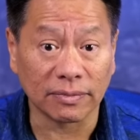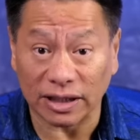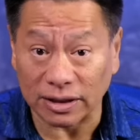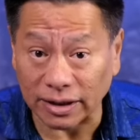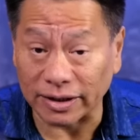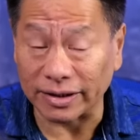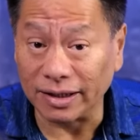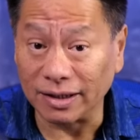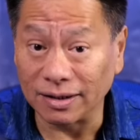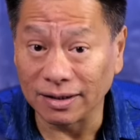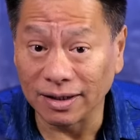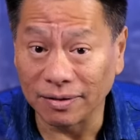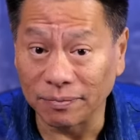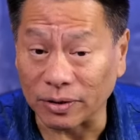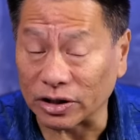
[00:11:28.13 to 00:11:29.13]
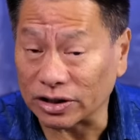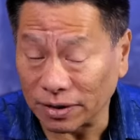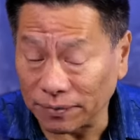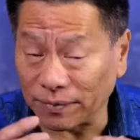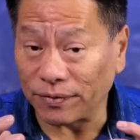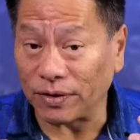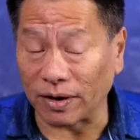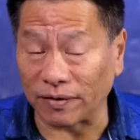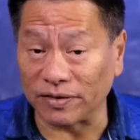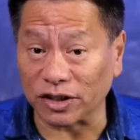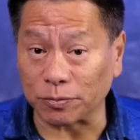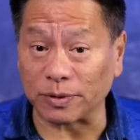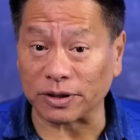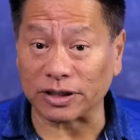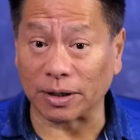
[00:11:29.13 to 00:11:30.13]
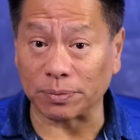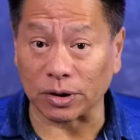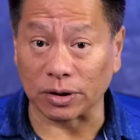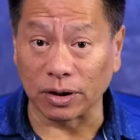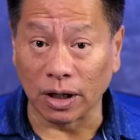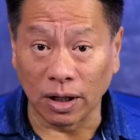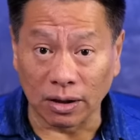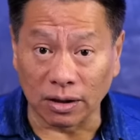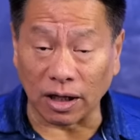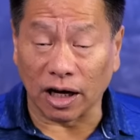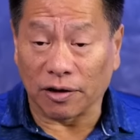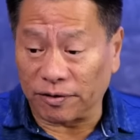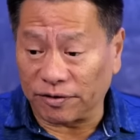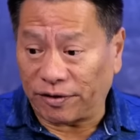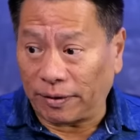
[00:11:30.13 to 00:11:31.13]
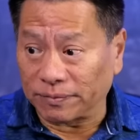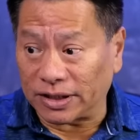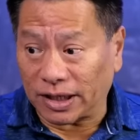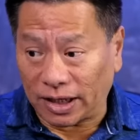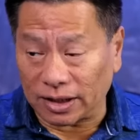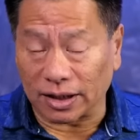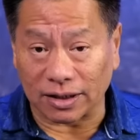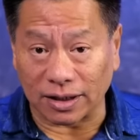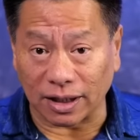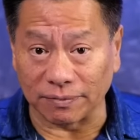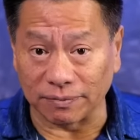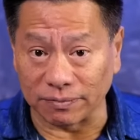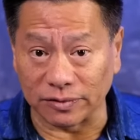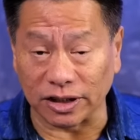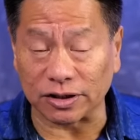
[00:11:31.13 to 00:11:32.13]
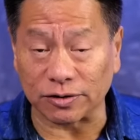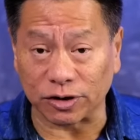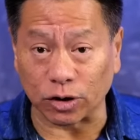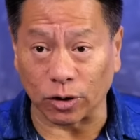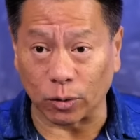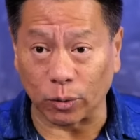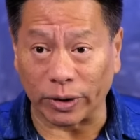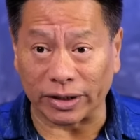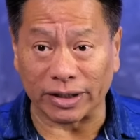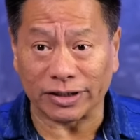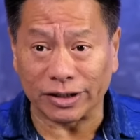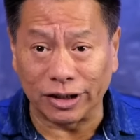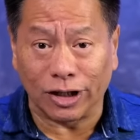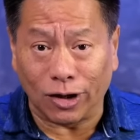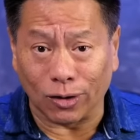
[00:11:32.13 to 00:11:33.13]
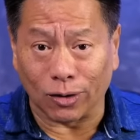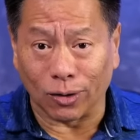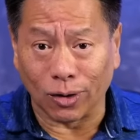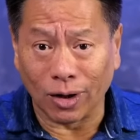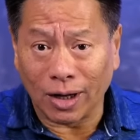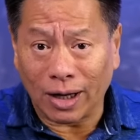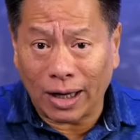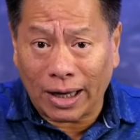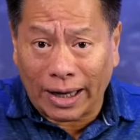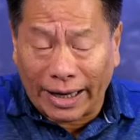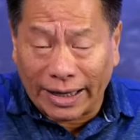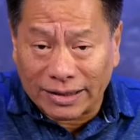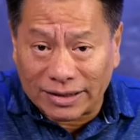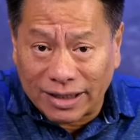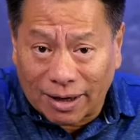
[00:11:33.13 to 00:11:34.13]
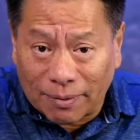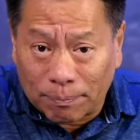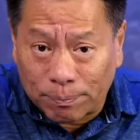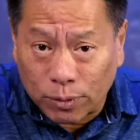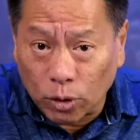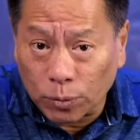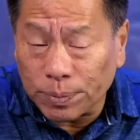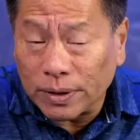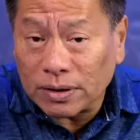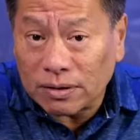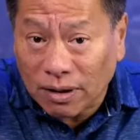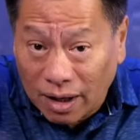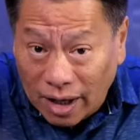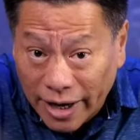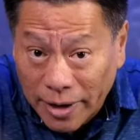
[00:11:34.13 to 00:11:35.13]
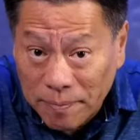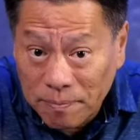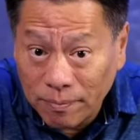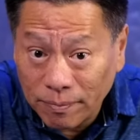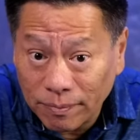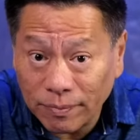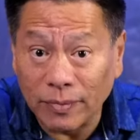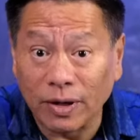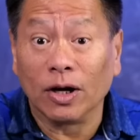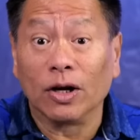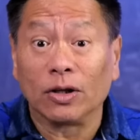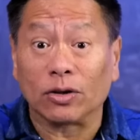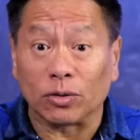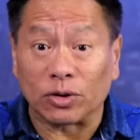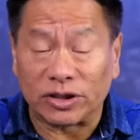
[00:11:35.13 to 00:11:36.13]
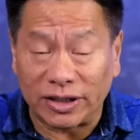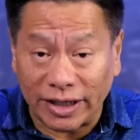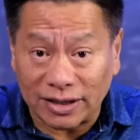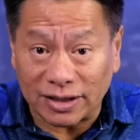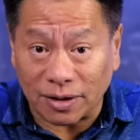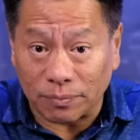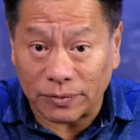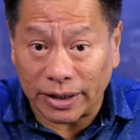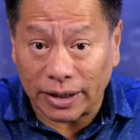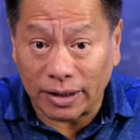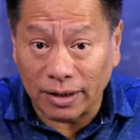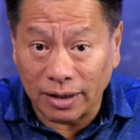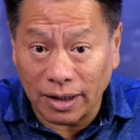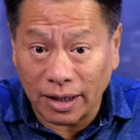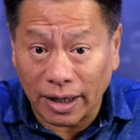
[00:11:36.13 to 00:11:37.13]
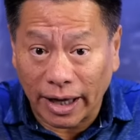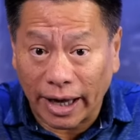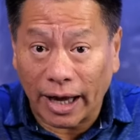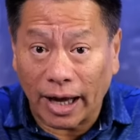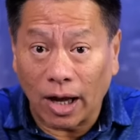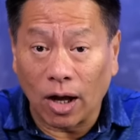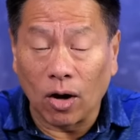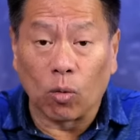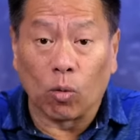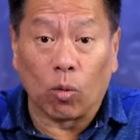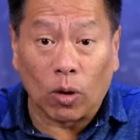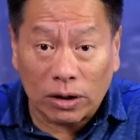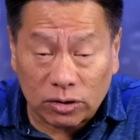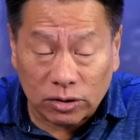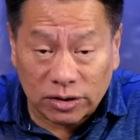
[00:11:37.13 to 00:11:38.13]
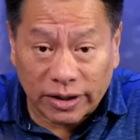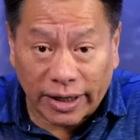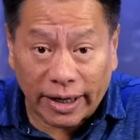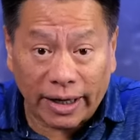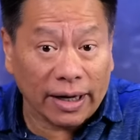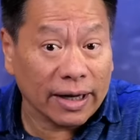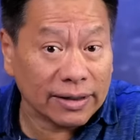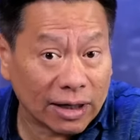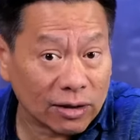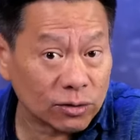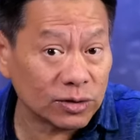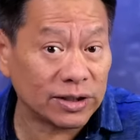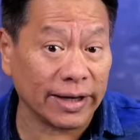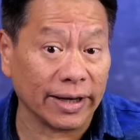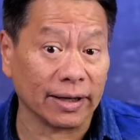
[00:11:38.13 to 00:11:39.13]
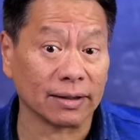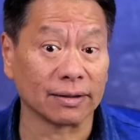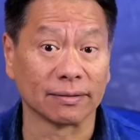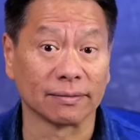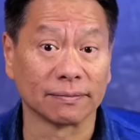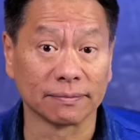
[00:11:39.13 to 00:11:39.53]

Get the idea? Because some of you have this perception, if I'm silent, I'm just showing weakness. No, it's the appropriate time to say something, what to say, and how to say it.